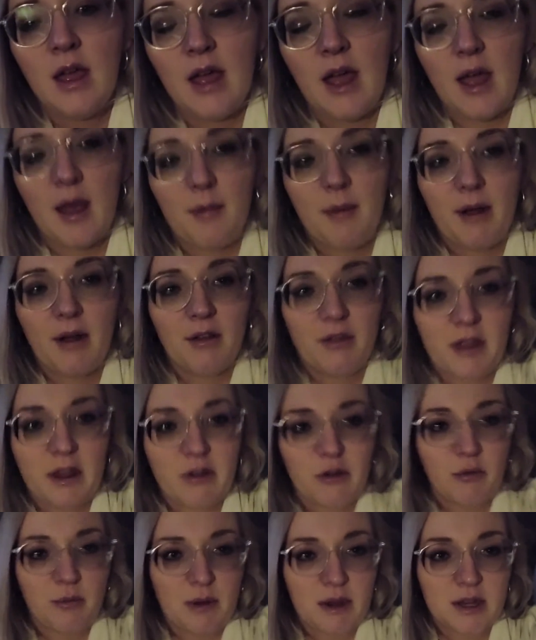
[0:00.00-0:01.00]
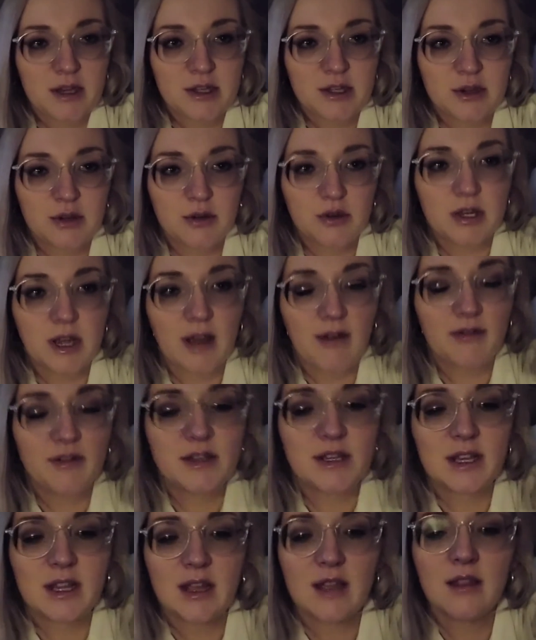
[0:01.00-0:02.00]
I don't think it'll be too
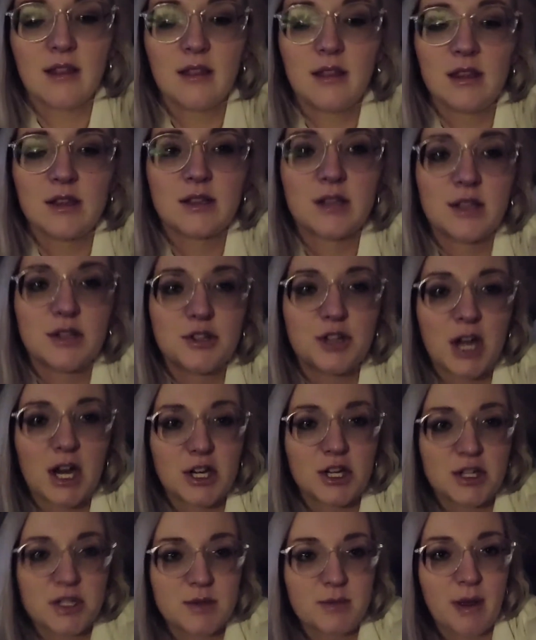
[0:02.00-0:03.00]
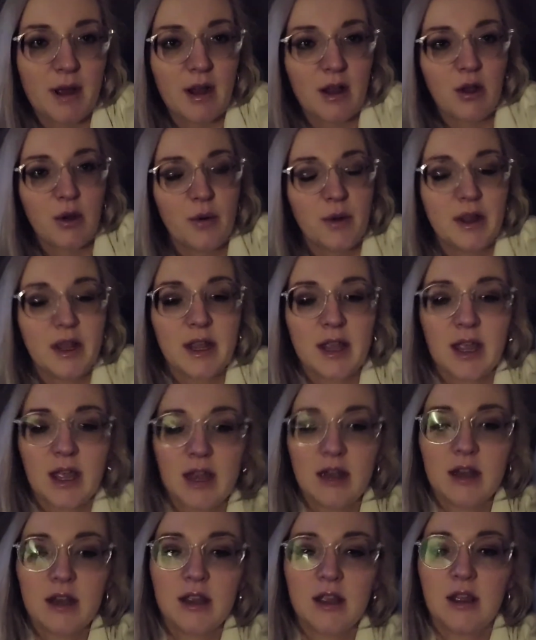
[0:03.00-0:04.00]
tough to get these contractions back going
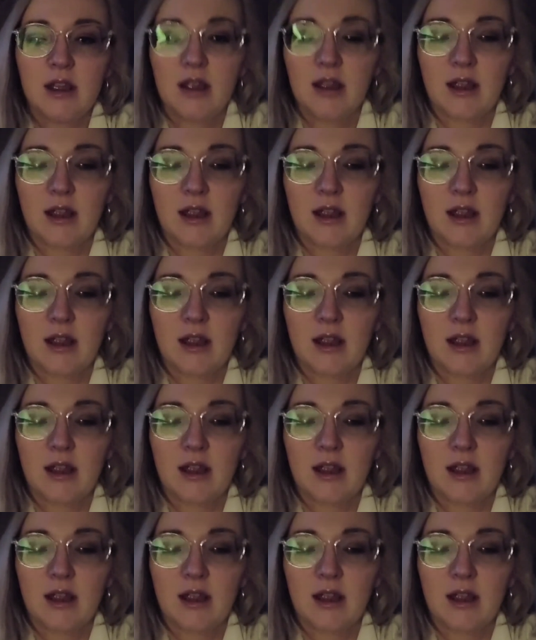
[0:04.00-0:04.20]
again,